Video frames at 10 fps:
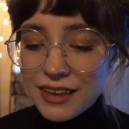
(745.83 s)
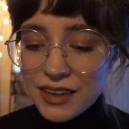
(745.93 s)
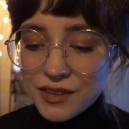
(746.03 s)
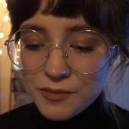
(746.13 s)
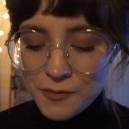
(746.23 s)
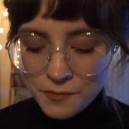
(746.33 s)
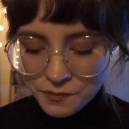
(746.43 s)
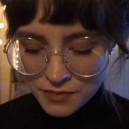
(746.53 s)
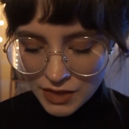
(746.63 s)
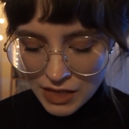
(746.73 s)
it.
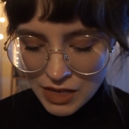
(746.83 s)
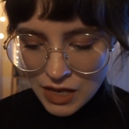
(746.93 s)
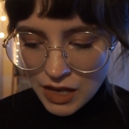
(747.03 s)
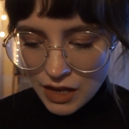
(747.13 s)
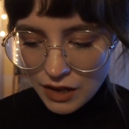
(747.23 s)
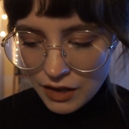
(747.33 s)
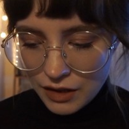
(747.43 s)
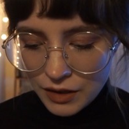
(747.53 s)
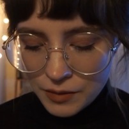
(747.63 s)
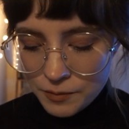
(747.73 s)

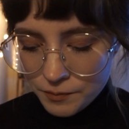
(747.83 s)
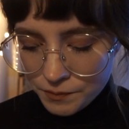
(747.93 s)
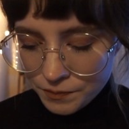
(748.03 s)
The